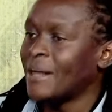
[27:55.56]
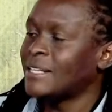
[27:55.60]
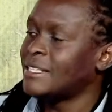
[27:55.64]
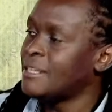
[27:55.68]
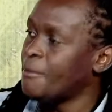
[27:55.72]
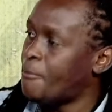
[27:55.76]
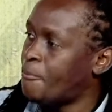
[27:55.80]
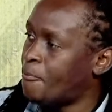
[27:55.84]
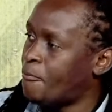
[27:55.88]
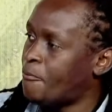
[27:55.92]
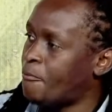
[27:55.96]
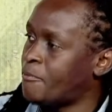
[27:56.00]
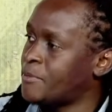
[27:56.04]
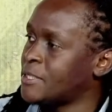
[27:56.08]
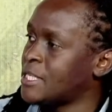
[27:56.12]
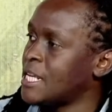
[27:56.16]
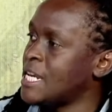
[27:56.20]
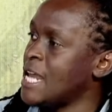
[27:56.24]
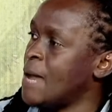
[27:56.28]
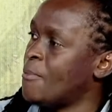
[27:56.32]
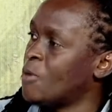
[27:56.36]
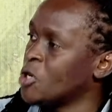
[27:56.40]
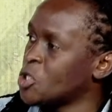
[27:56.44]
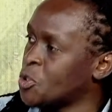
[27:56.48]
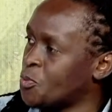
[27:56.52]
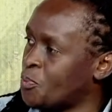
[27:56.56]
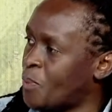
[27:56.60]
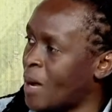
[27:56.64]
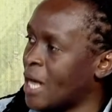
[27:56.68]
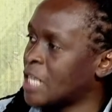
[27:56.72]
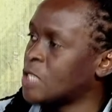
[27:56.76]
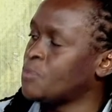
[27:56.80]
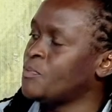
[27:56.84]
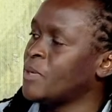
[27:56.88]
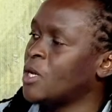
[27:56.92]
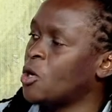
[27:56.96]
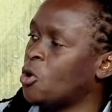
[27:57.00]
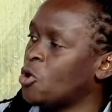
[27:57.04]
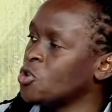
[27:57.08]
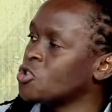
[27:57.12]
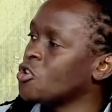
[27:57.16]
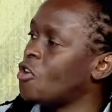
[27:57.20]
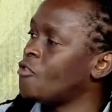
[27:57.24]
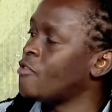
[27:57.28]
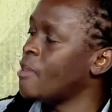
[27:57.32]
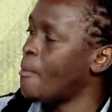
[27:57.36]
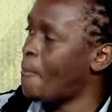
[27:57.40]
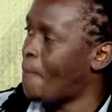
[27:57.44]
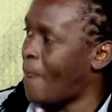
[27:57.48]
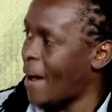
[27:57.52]
but the stadium was packed because
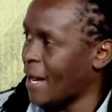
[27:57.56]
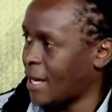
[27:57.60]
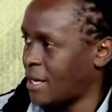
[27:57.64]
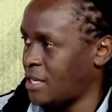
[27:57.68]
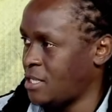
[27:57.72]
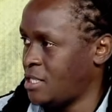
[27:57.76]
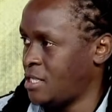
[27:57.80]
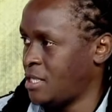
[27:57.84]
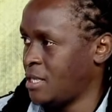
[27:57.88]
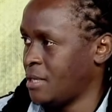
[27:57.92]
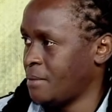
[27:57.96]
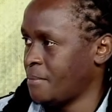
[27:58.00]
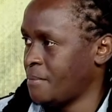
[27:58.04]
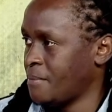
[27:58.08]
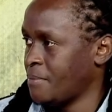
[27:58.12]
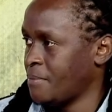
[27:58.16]
of the packaging,